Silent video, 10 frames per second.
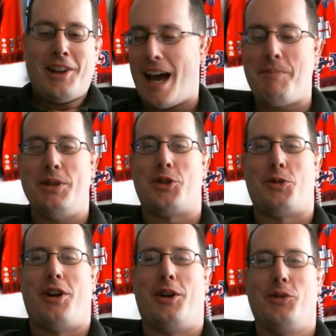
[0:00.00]
Happy
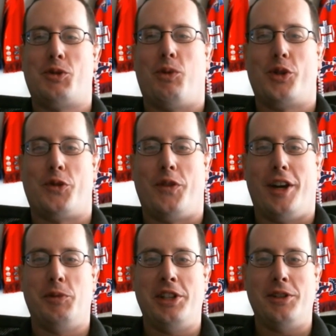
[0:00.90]
Toronto sports
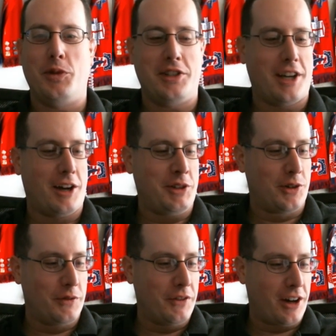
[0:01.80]
fan. We down
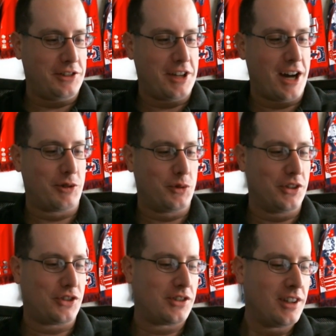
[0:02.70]
here have not
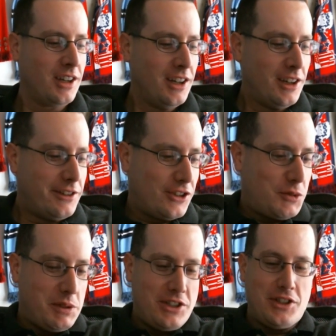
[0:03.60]
encountered this
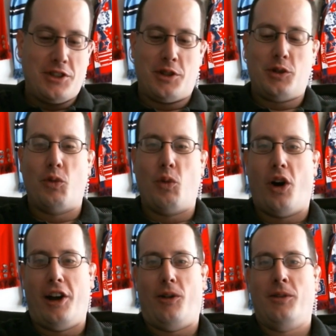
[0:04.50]
species in a good
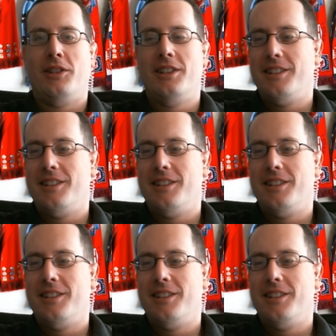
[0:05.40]
while.